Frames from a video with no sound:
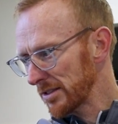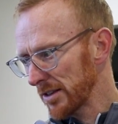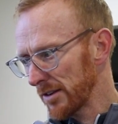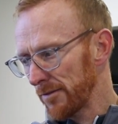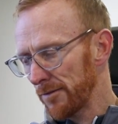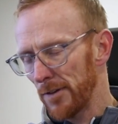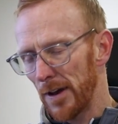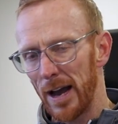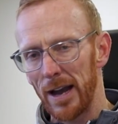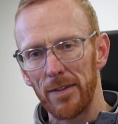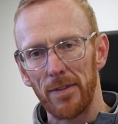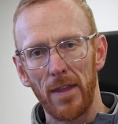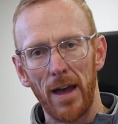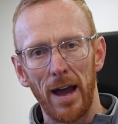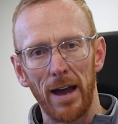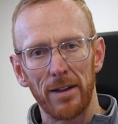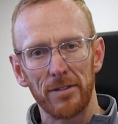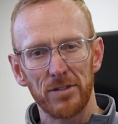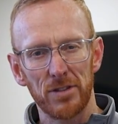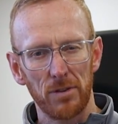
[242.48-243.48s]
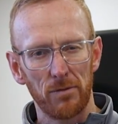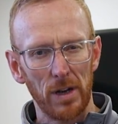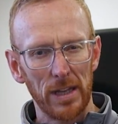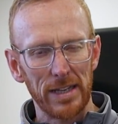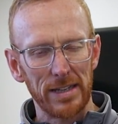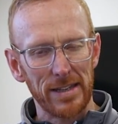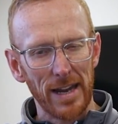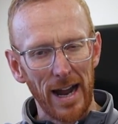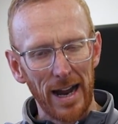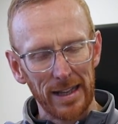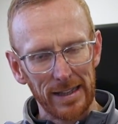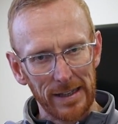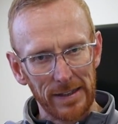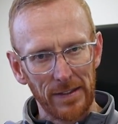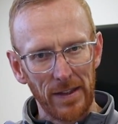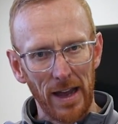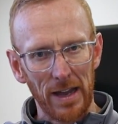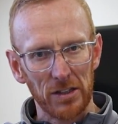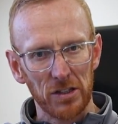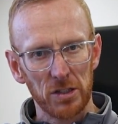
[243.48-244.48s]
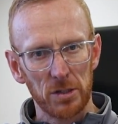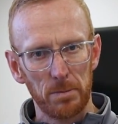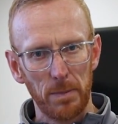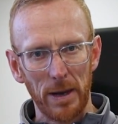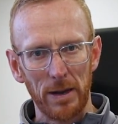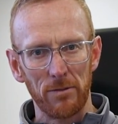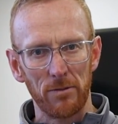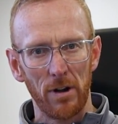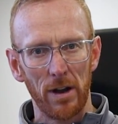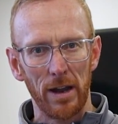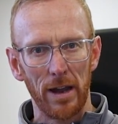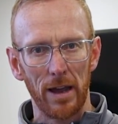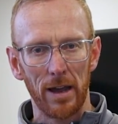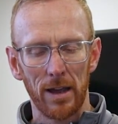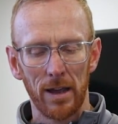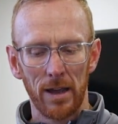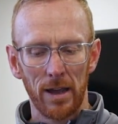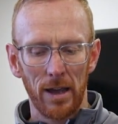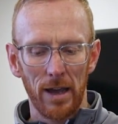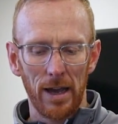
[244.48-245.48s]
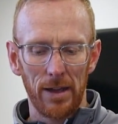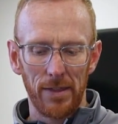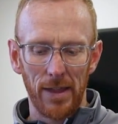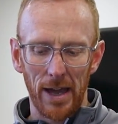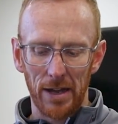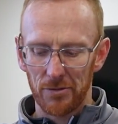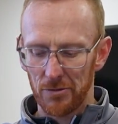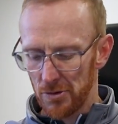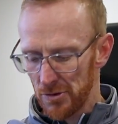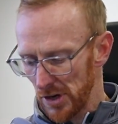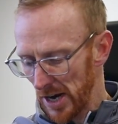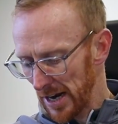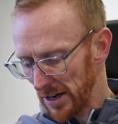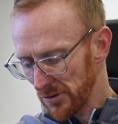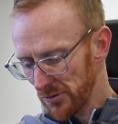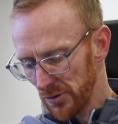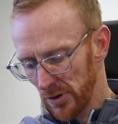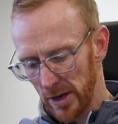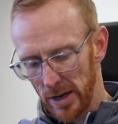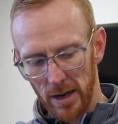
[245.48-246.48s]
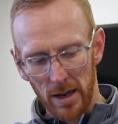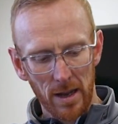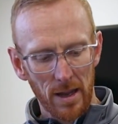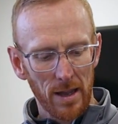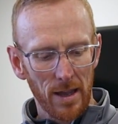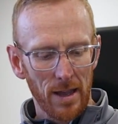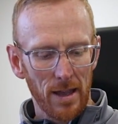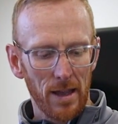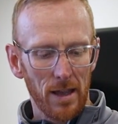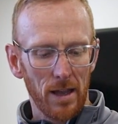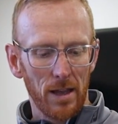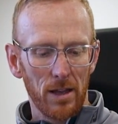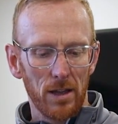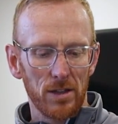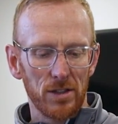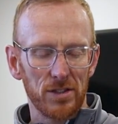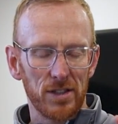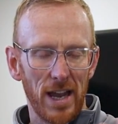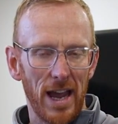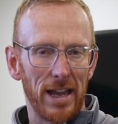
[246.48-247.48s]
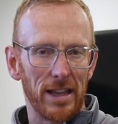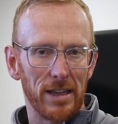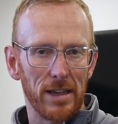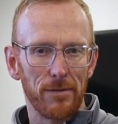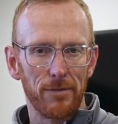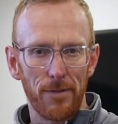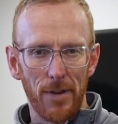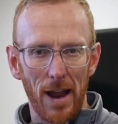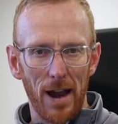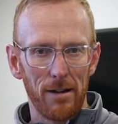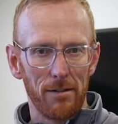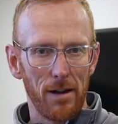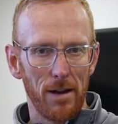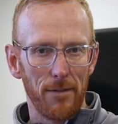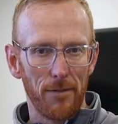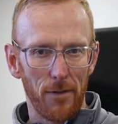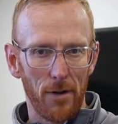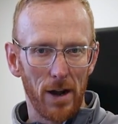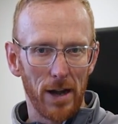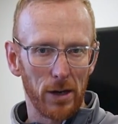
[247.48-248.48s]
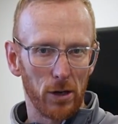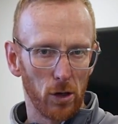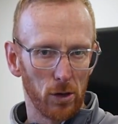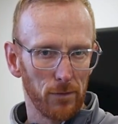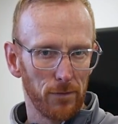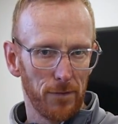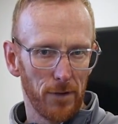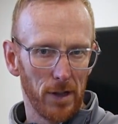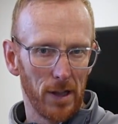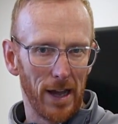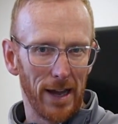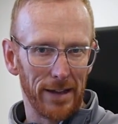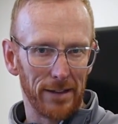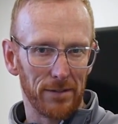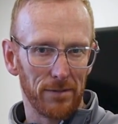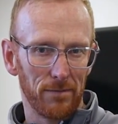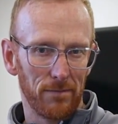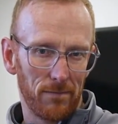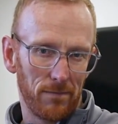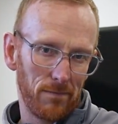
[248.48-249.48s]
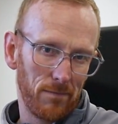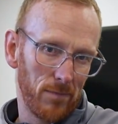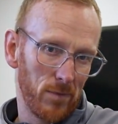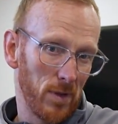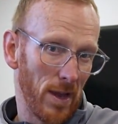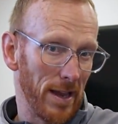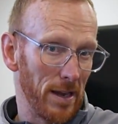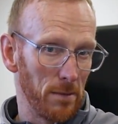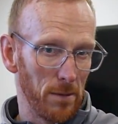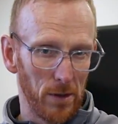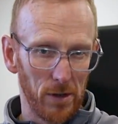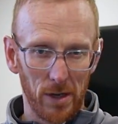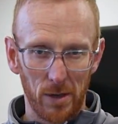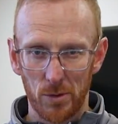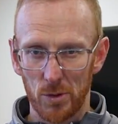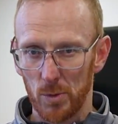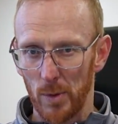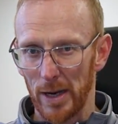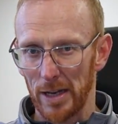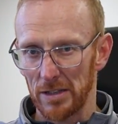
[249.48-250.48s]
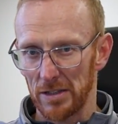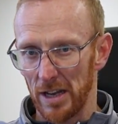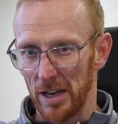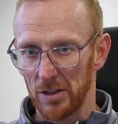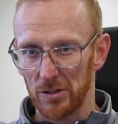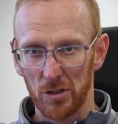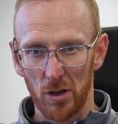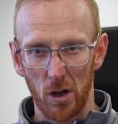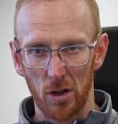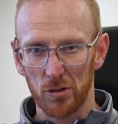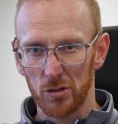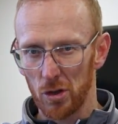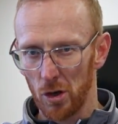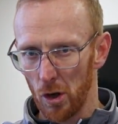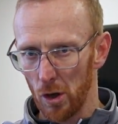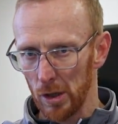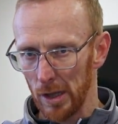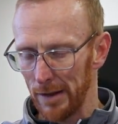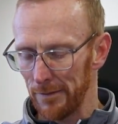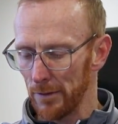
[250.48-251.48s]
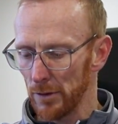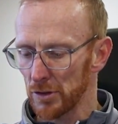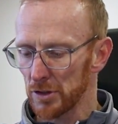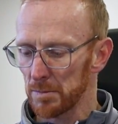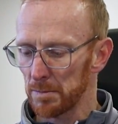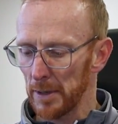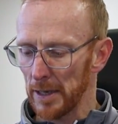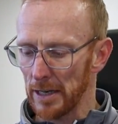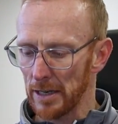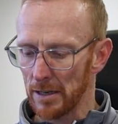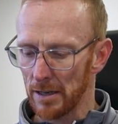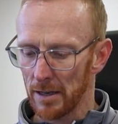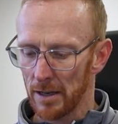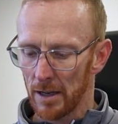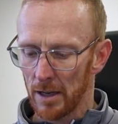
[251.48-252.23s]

to find that, to really dial in that spin rate and that trajectory. Certainly very, very good for like anybody who swings it at sort of toe level speed.